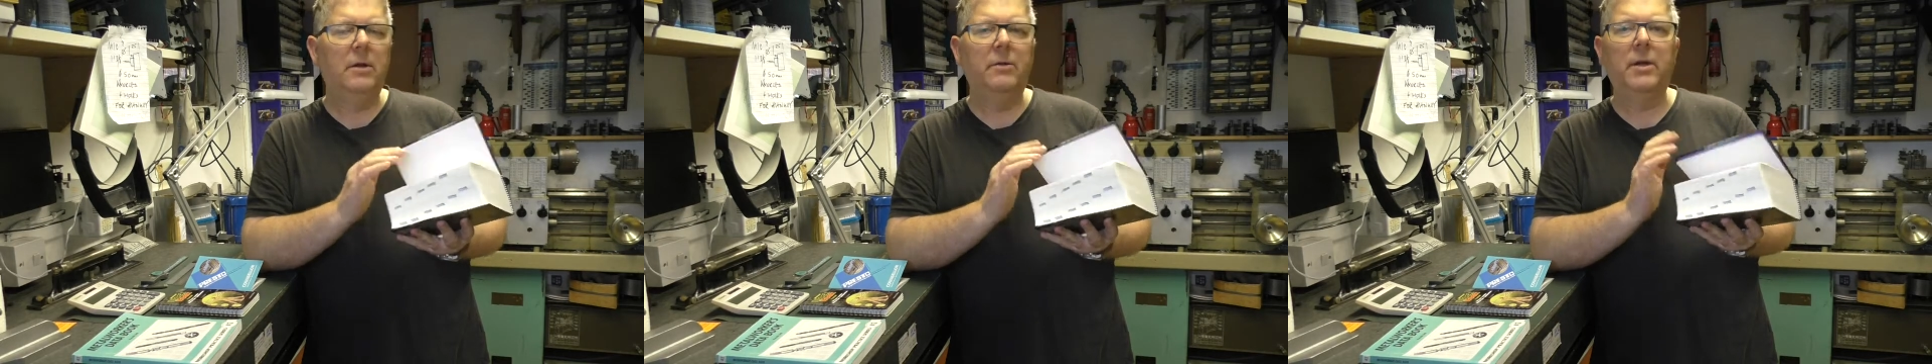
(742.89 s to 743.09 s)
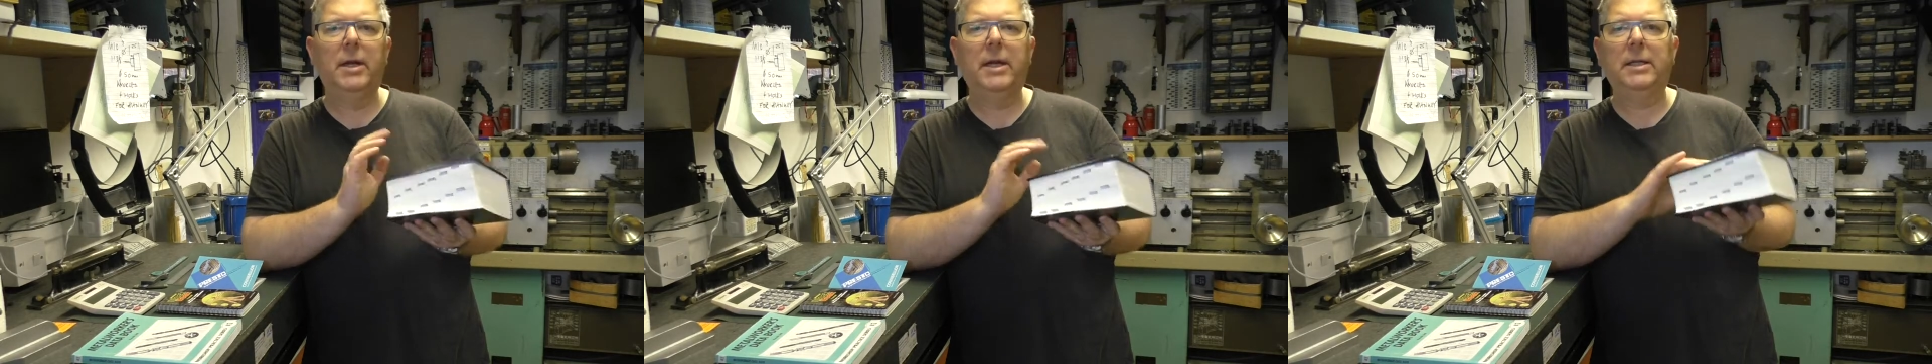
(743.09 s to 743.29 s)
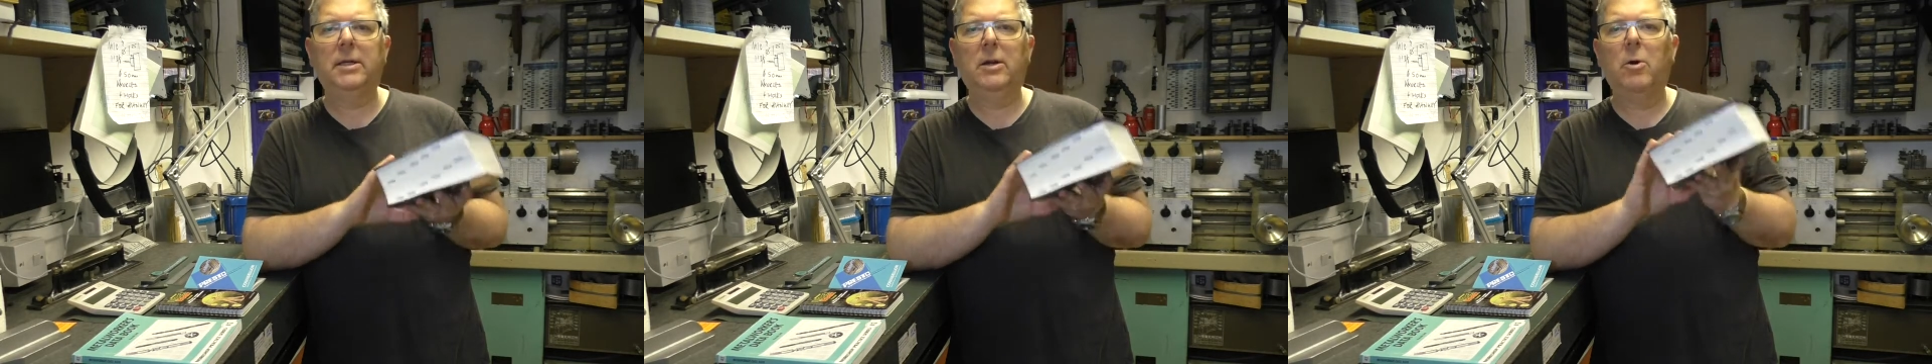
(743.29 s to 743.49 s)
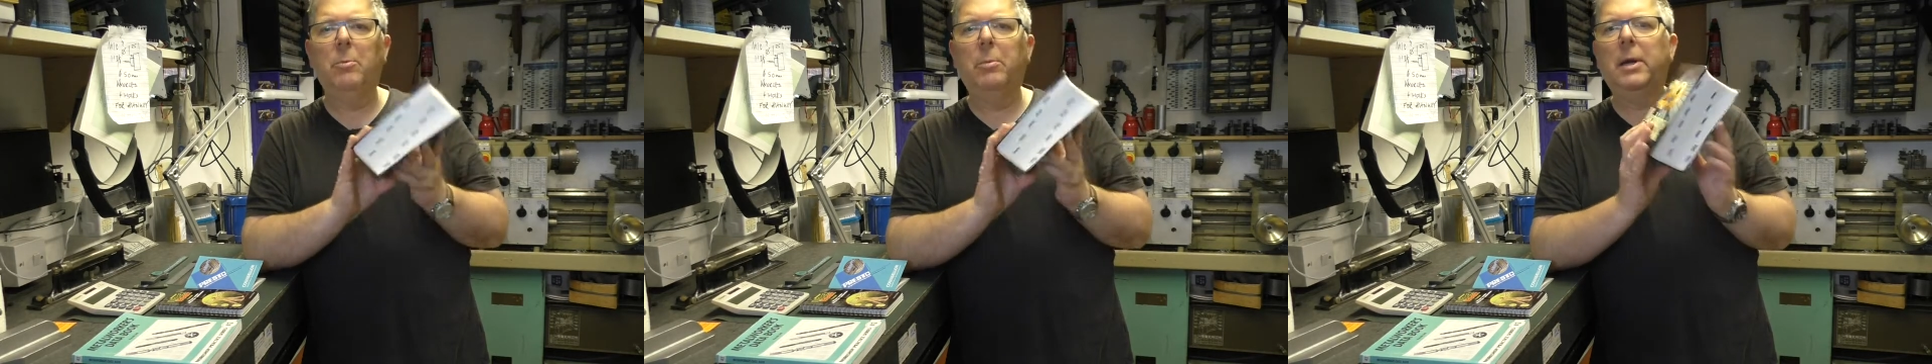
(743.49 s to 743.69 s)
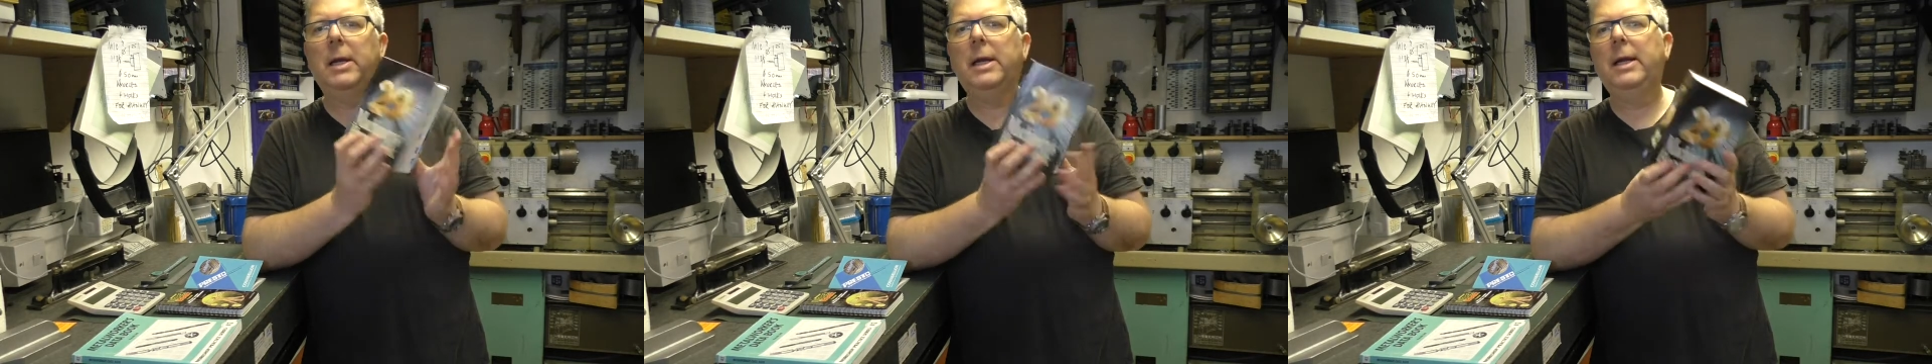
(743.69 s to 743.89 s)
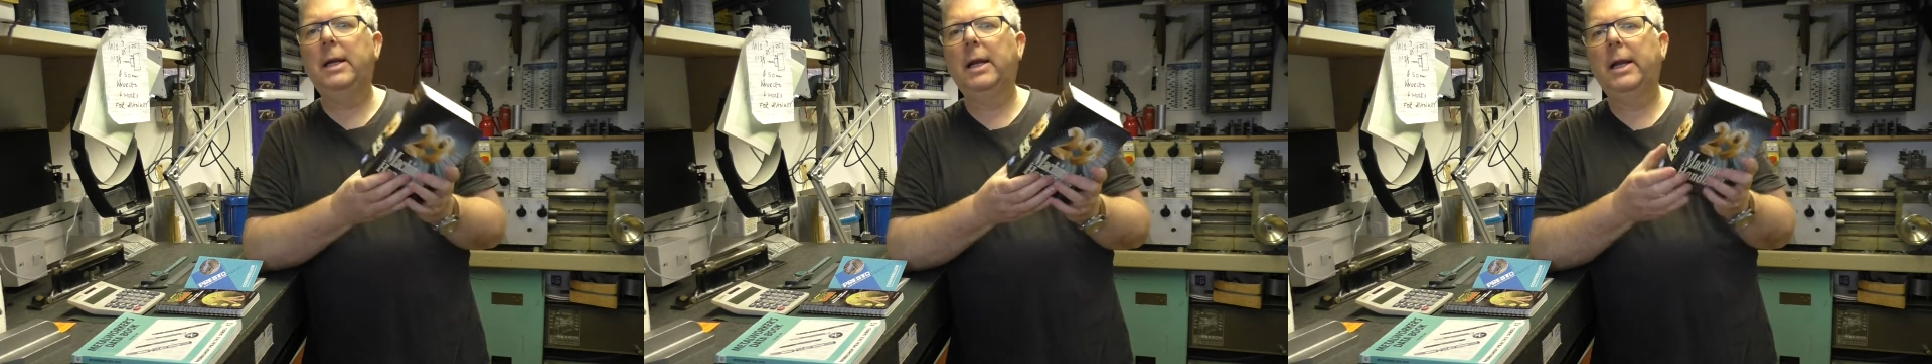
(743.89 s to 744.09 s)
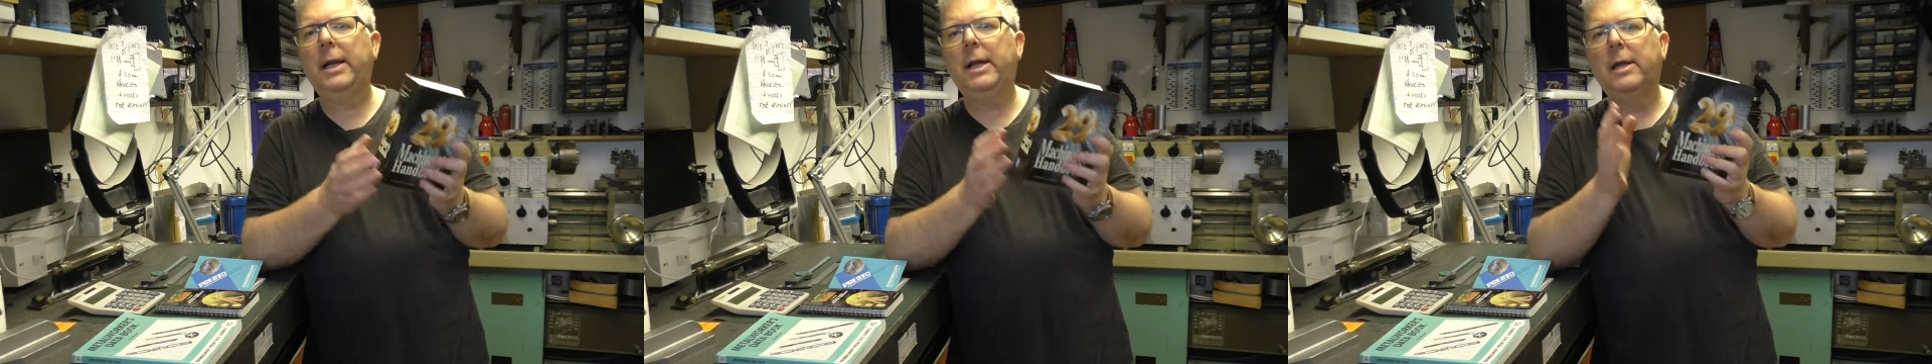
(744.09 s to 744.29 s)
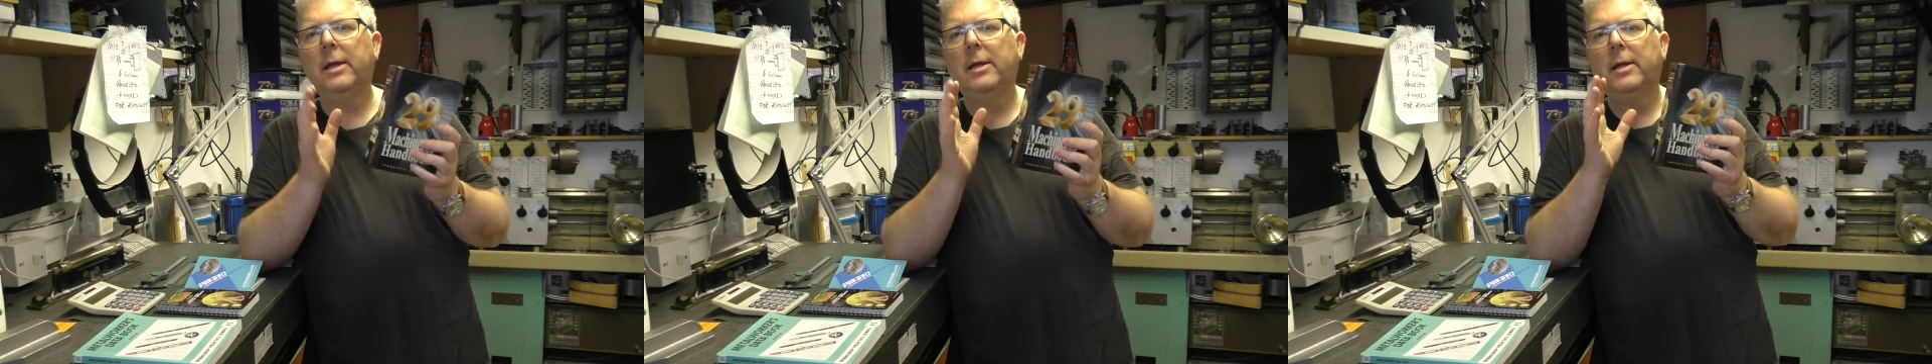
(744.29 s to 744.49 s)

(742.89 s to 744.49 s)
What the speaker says: that it's completely,